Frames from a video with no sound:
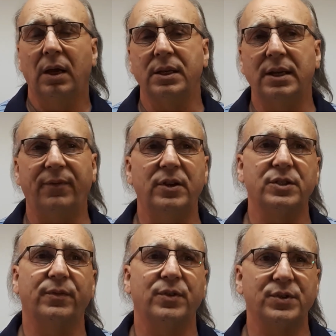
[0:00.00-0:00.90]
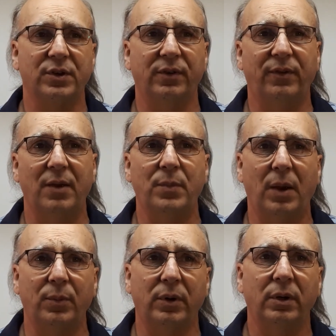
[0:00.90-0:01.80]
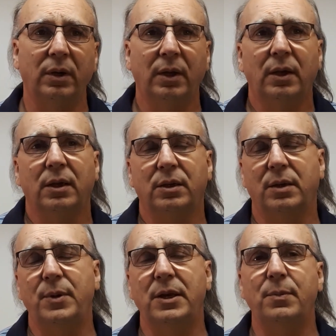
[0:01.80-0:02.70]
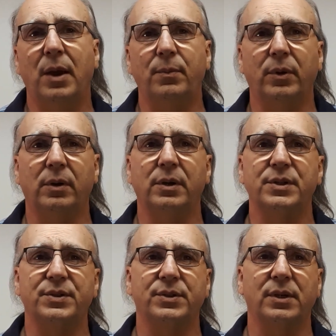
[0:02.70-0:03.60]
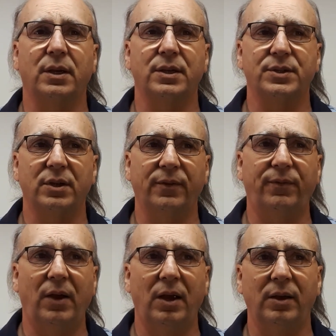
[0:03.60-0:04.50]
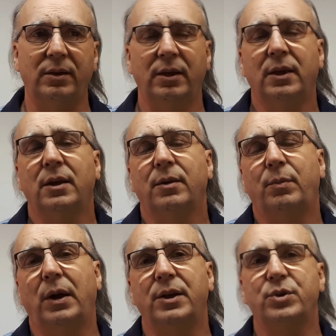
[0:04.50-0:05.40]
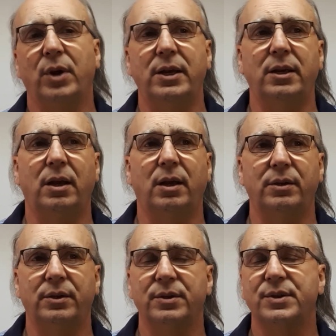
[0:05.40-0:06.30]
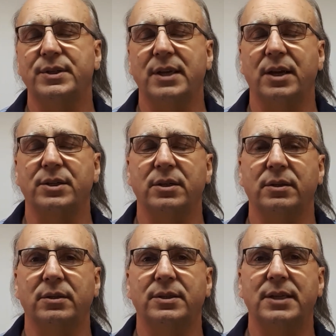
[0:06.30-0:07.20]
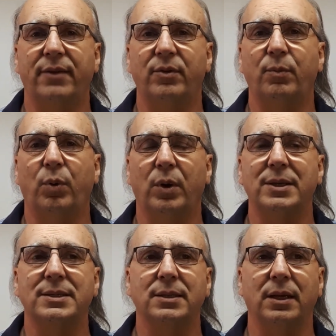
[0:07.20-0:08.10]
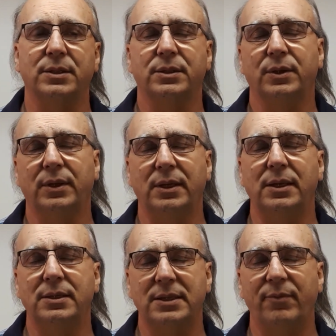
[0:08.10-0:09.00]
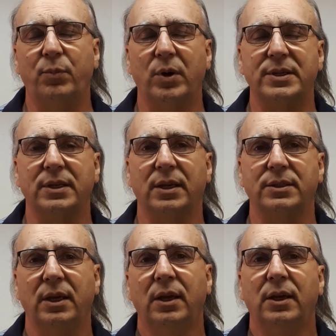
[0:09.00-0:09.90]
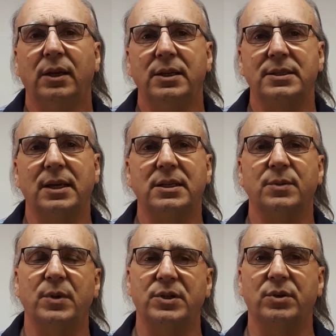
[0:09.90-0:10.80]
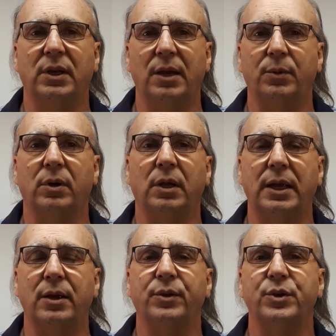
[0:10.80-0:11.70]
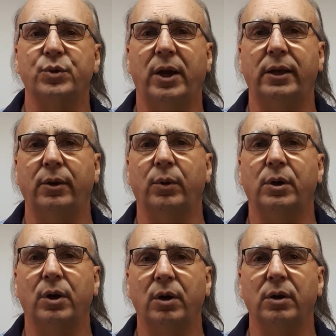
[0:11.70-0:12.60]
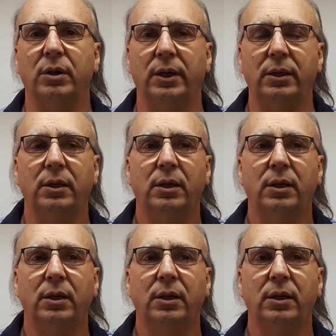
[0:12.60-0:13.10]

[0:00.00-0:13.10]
Definition for a certified member. The committee member is certified by training under section 7.6. Well, in 7.6, it states the Minister of Labor will lay out the training. Well, currently,